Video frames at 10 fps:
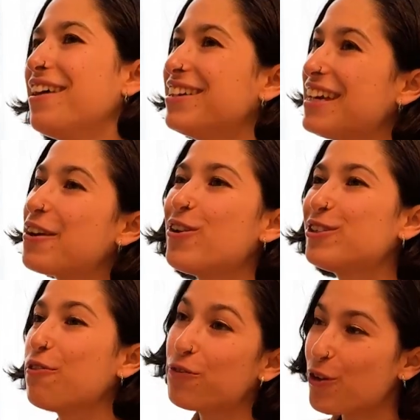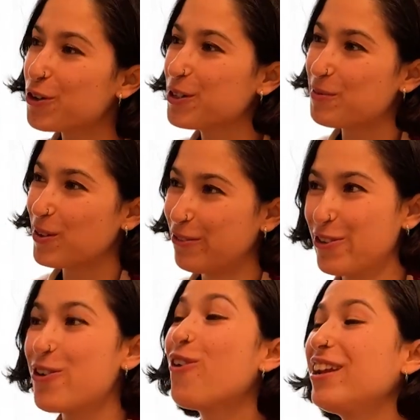They are not affordable for
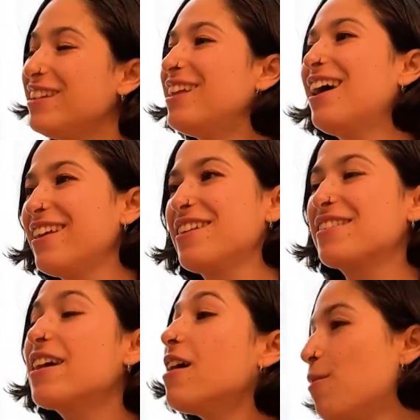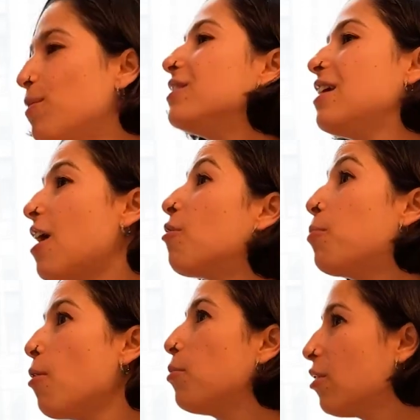all Italians, but they are
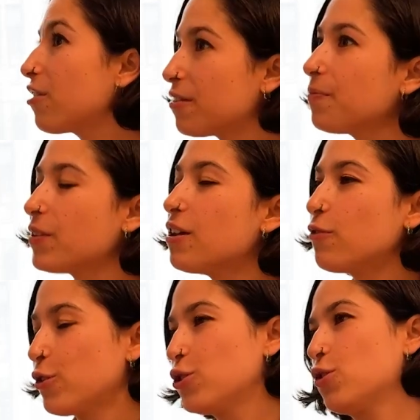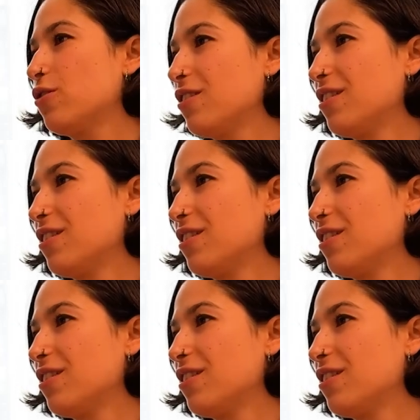popular for sure.